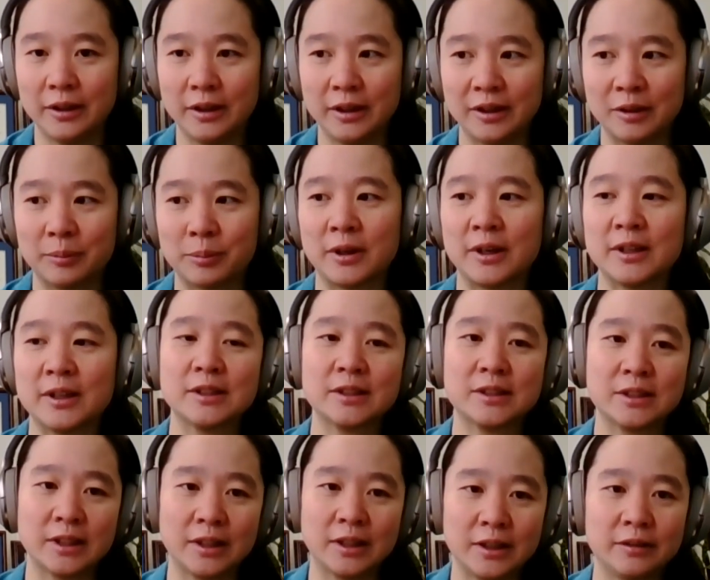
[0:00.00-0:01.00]
in the
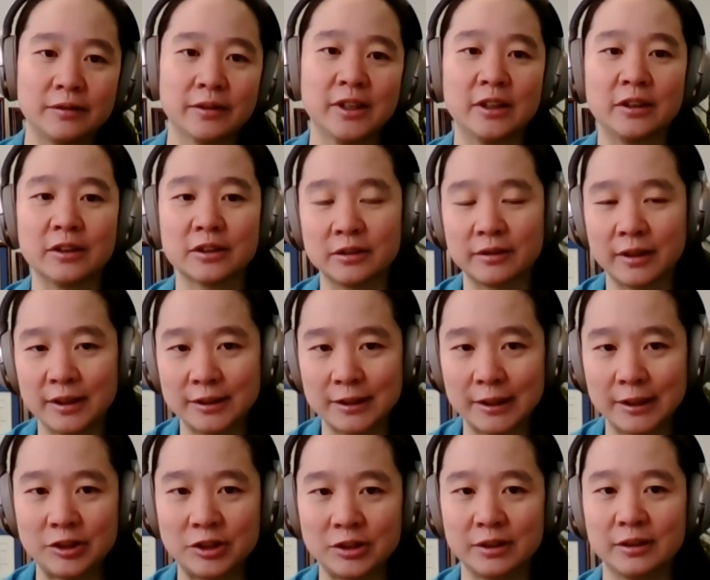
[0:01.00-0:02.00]
process of
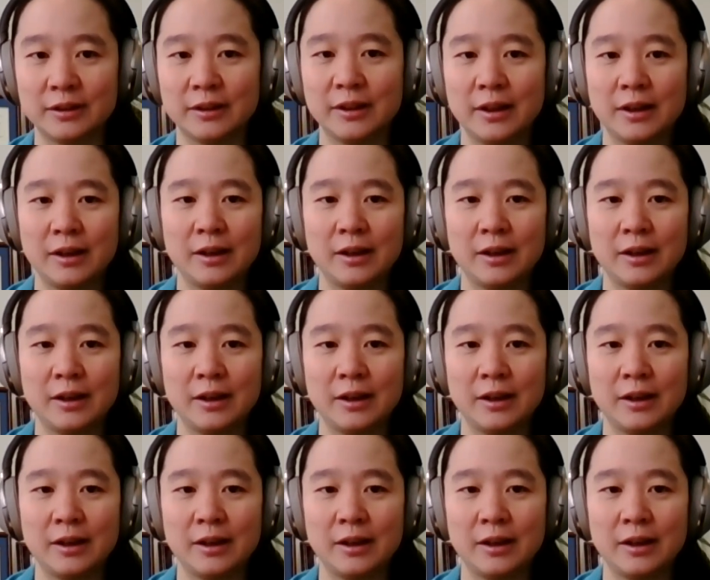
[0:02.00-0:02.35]
characterization